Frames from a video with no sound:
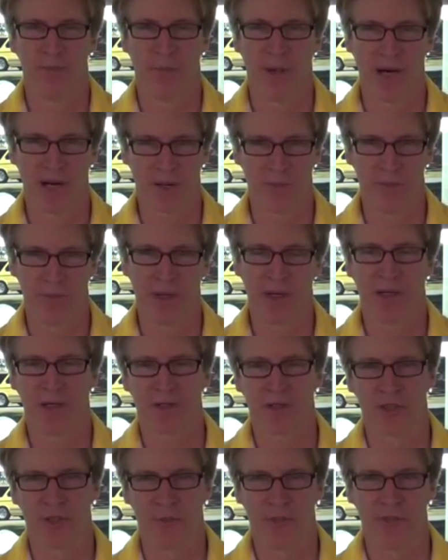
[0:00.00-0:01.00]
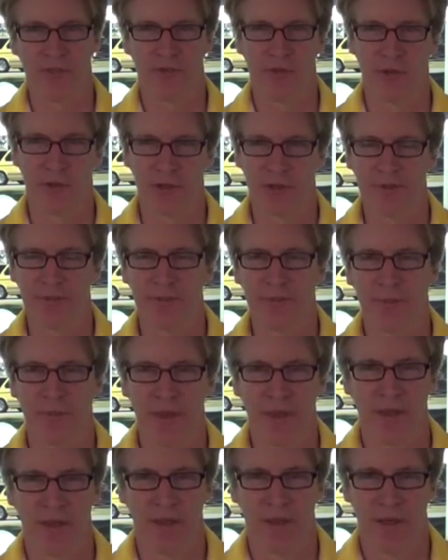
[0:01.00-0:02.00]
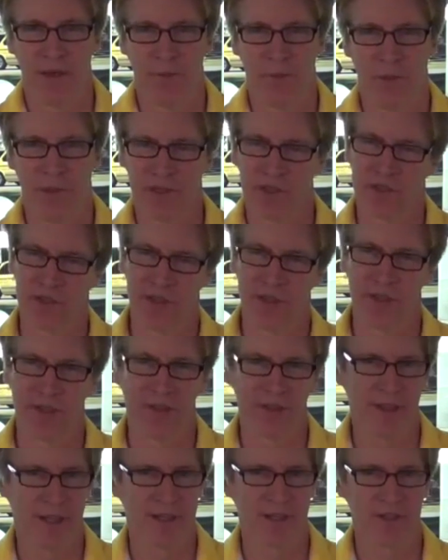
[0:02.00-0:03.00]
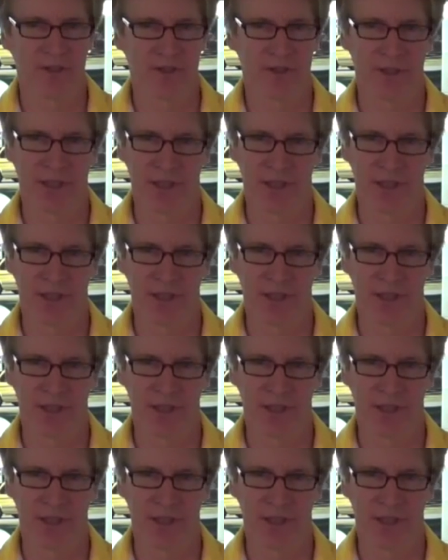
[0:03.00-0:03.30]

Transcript: bottom balancing before, but still, that's